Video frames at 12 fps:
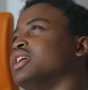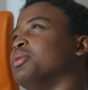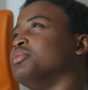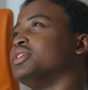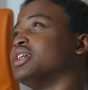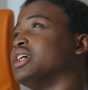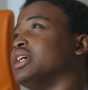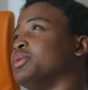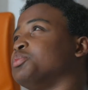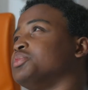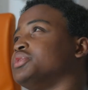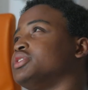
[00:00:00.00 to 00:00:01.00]
children that I
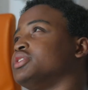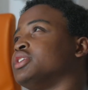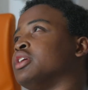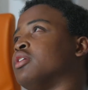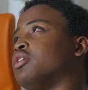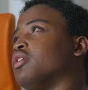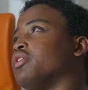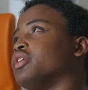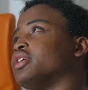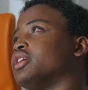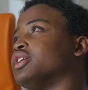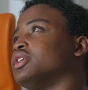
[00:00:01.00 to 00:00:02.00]
take care of
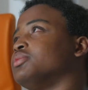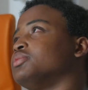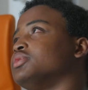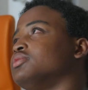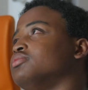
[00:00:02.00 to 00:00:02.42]
and their